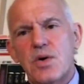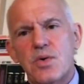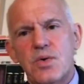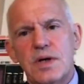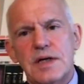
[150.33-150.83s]

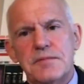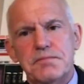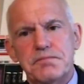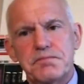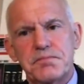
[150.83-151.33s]

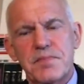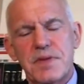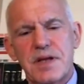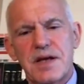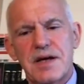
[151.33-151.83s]
who
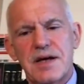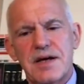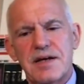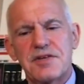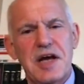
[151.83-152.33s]

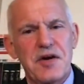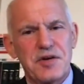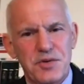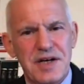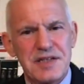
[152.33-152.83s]
is
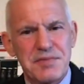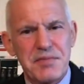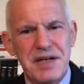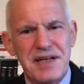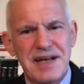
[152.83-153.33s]
characterized
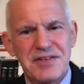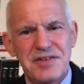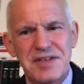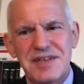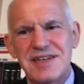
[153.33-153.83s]
by many
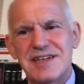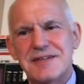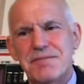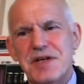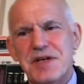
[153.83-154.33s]
as
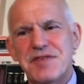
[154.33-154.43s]
the